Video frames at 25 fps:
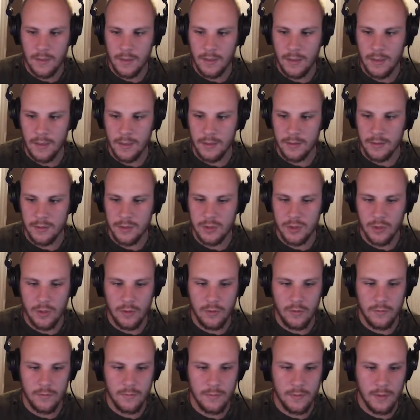Okay,
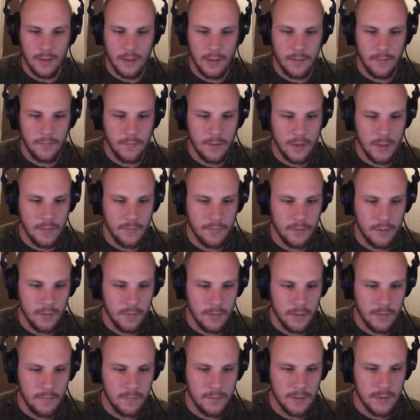so what I
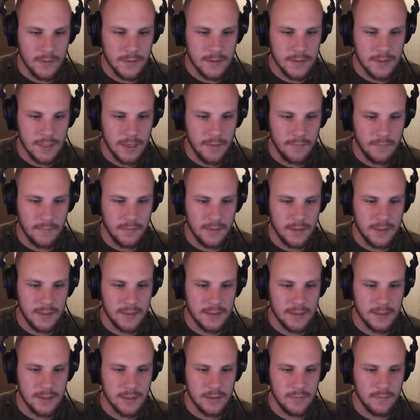probably want is have
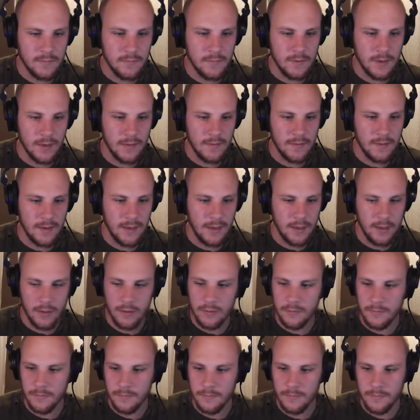this right
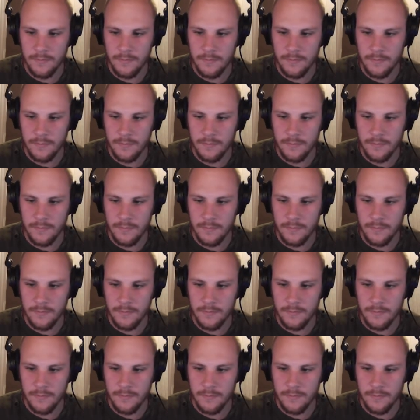here,